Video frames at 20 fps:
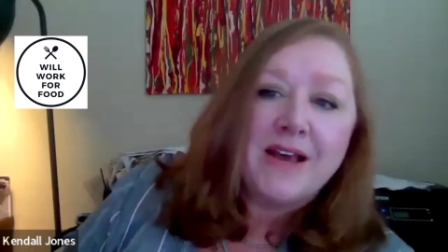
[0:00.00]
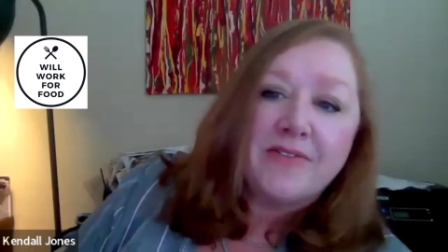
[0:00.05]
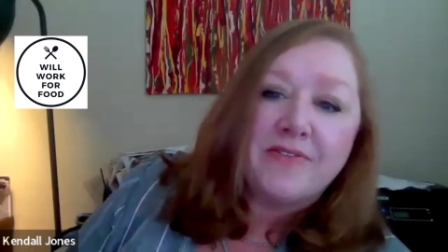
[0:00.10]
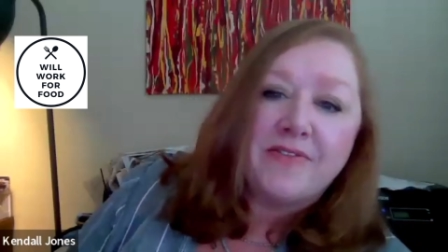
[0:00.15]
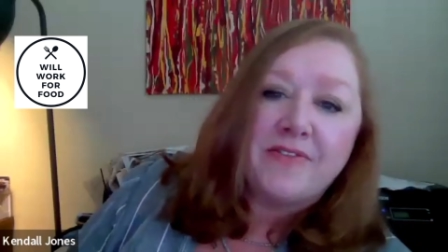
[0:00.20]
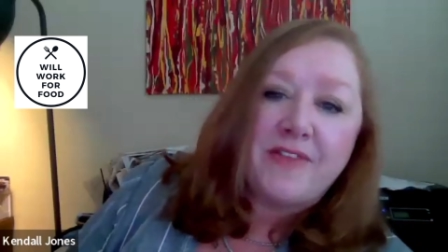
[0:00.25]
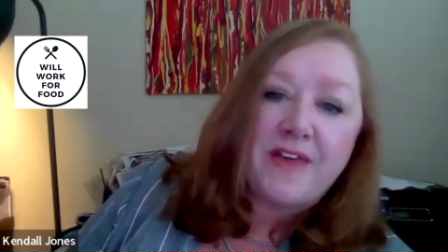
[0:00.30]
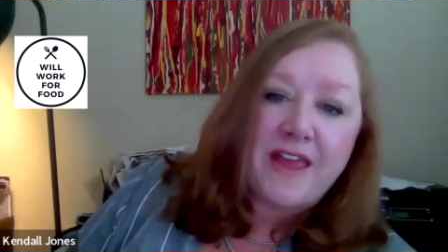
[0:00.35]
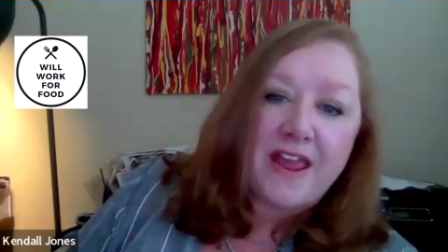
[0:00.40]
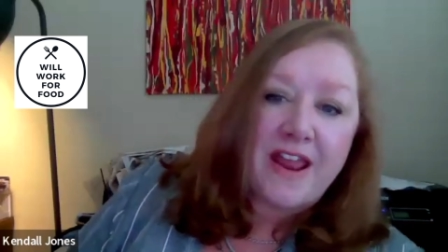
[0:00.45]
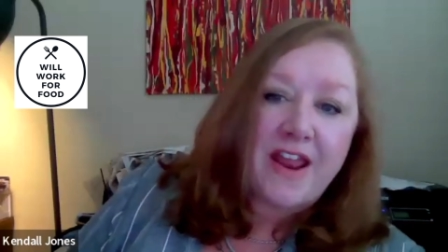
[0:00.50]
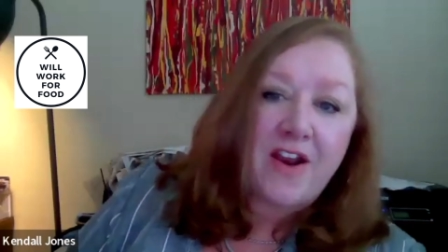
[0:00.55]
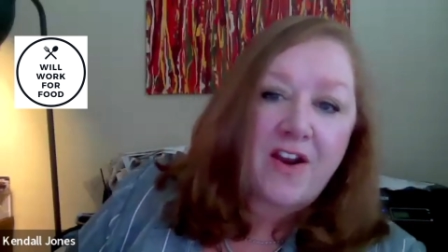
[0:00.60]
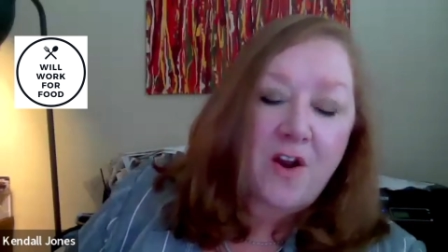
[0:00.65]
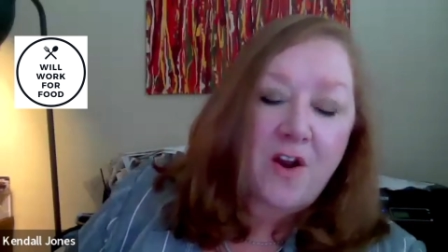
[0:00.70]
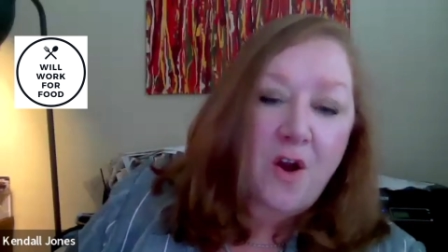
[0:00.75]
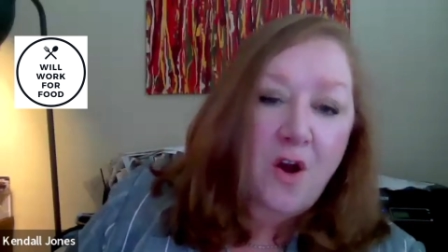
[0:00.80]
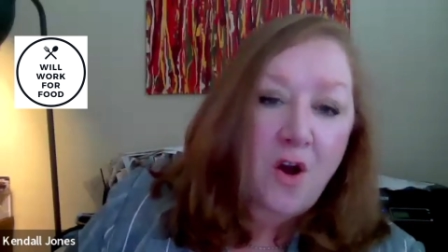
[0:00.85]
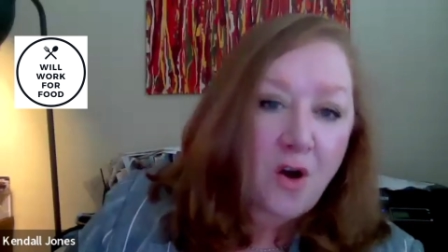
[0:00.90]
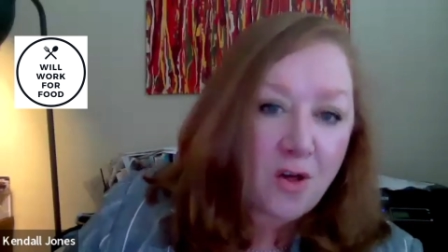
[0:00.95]
They
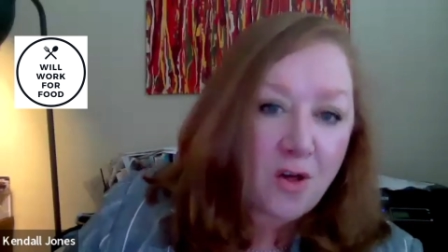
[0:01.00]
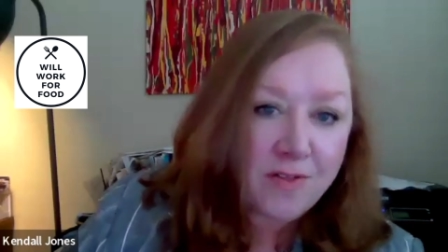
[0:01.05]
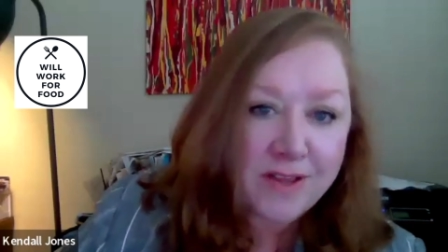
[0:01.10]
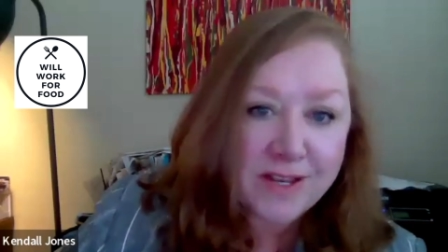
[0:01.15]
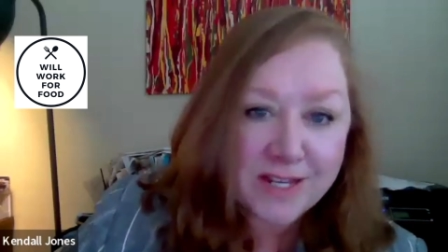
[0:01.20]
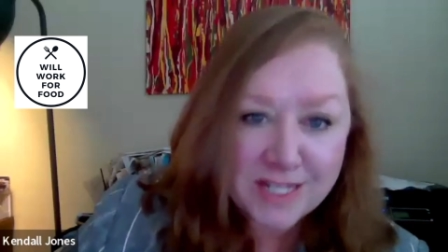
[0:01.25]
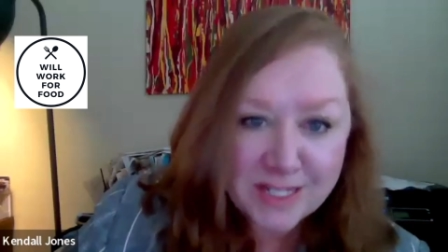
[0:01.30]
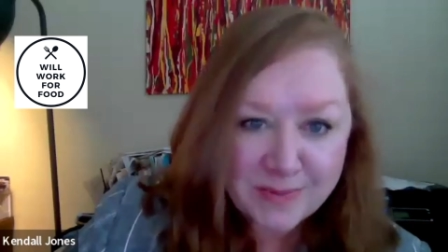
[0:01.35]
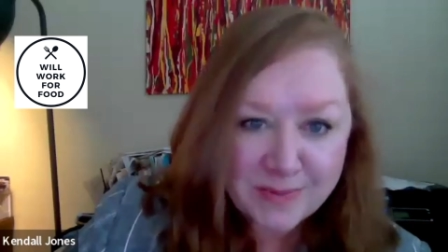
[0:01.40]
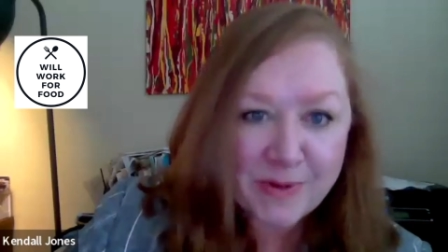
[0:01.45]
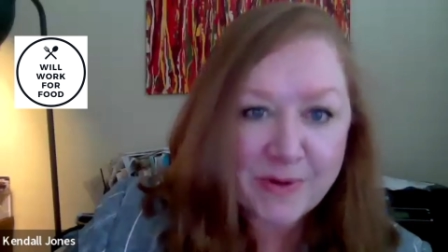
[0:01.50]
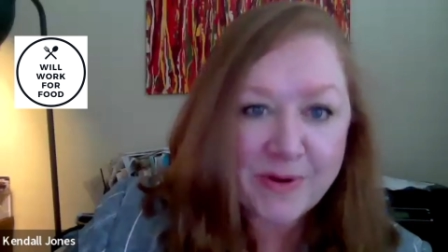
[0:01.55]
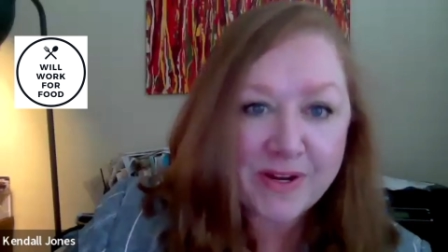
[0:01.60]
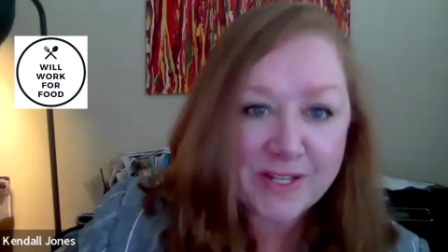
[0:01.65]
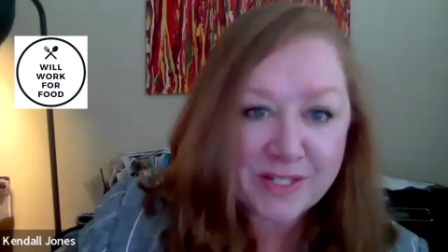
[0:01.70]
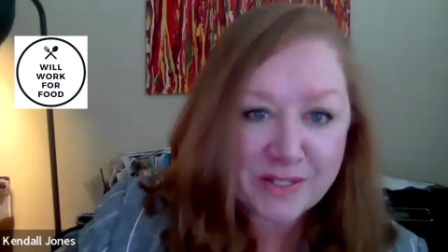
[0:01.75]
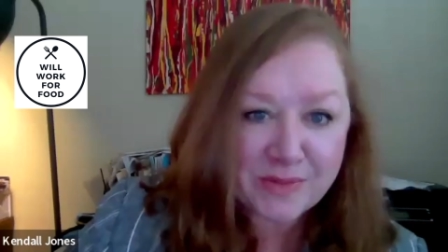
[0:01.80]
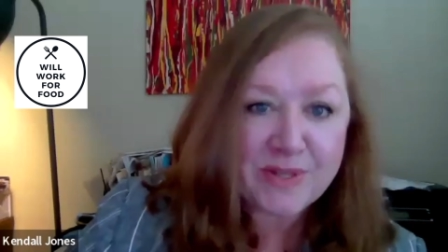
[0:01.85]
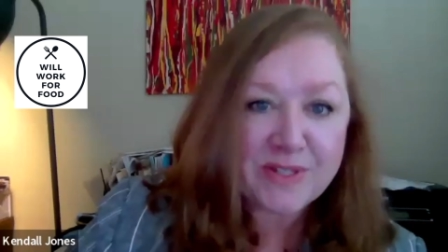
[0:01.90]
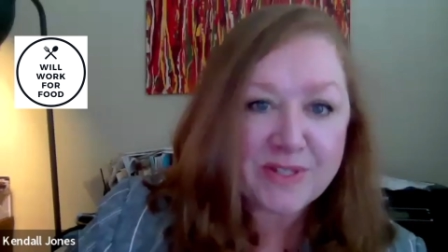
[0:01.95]
are all
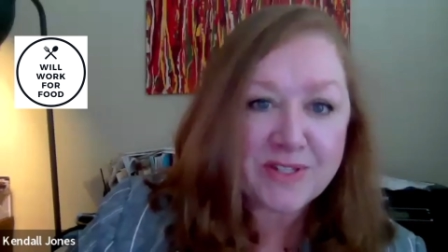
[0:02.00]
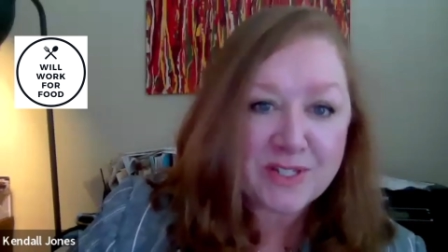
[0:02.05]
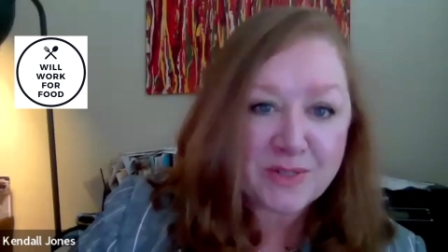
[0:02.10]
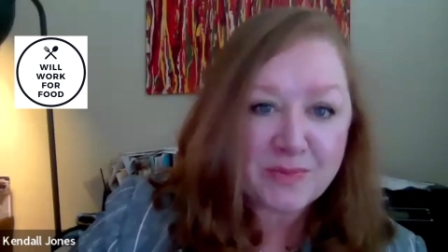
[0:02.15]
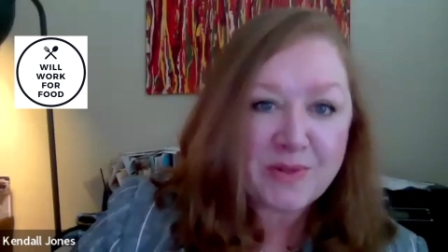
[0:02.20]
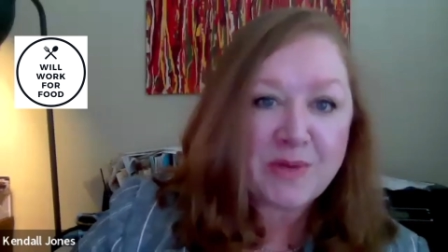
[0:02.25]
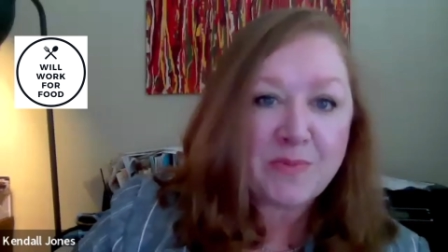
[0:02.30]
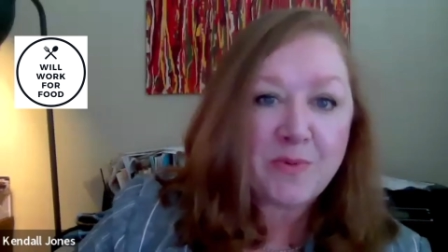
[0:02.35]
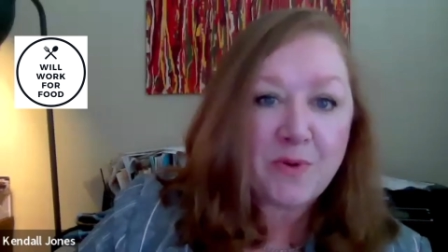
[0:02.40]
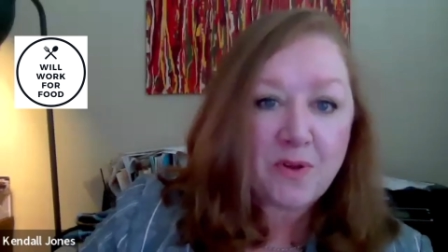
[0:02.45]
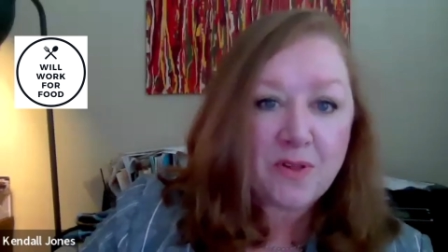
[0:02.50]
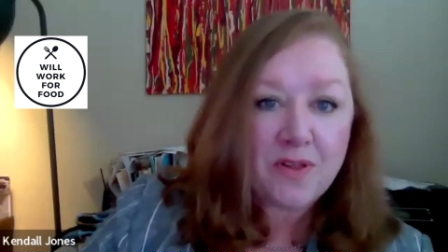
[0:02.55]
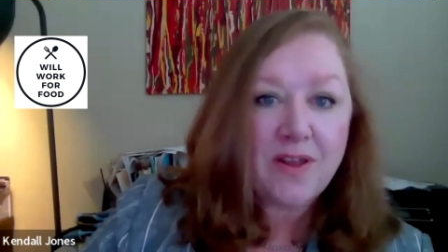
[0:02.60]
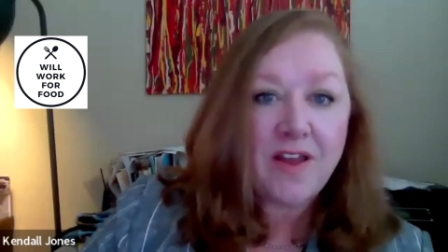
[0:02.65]
experienced business people,